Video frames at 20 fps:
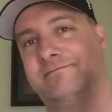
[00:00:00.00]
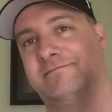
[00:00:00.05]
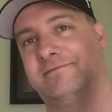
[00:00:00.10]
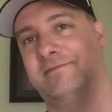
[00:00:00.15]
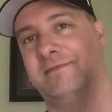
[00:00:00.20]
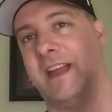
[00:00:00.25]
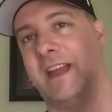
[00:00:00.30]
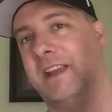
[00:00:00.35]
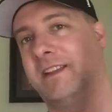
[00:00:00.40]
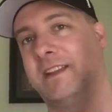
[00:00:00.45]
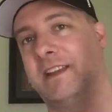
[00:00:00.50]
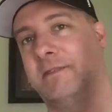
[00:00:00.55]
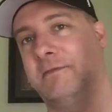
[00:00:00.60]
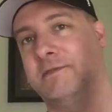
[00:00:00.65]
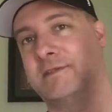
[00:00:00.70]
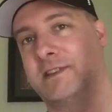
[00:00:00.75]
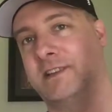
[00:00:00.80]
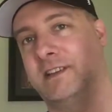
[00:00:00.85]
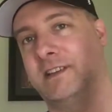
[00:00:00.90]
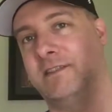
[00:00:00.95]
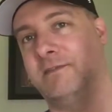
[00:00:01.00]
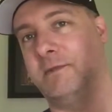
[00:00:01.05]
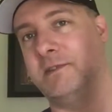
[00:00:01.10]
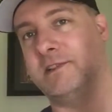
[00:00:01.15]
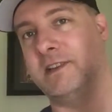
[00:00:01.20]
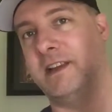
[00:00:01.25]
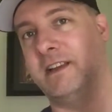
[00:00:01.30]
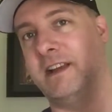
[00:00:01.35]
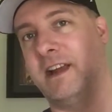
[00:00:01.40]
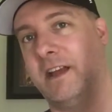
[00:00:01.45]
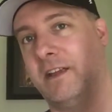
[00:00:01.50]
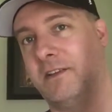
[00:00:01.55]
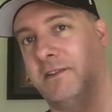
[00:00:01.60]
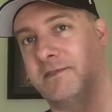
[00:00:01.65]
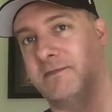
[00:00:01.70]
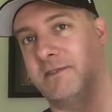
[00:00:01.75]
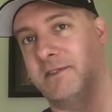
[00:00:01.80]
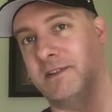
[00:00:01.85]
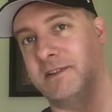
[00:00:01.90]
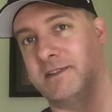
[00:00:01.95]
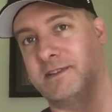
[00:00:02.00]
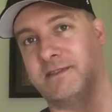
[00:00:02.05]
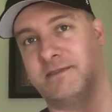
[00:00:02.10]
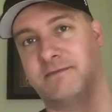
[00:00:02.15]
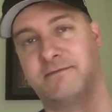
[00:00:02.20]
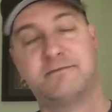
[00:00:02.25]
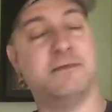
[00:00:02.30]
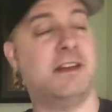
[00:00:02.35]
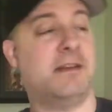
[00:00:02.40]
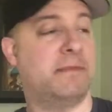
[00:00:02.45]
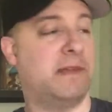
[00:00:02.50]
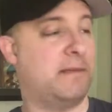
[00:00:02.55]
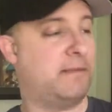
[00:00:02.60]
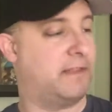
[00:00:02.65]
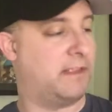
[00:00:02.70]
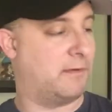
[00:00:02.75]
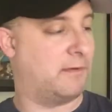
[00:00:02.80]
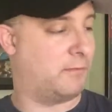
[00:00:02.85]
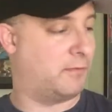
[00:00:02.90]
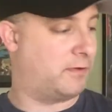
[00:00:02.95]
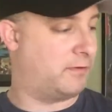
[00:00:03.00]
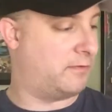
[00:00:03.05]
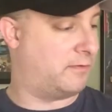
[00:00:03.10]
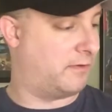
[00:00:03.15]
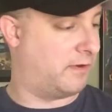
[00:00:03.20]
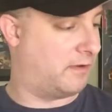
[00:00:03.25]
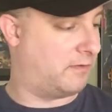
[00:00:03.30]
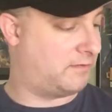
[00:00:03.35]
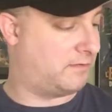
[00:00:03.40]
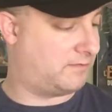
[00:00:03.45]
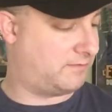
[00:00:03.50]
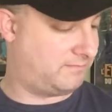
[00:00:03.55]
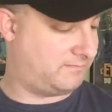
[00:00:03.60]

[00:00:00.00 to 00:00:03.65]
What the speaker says: I don't think anyone's going to give me $10 for this. Well, maybe they would. Who knows?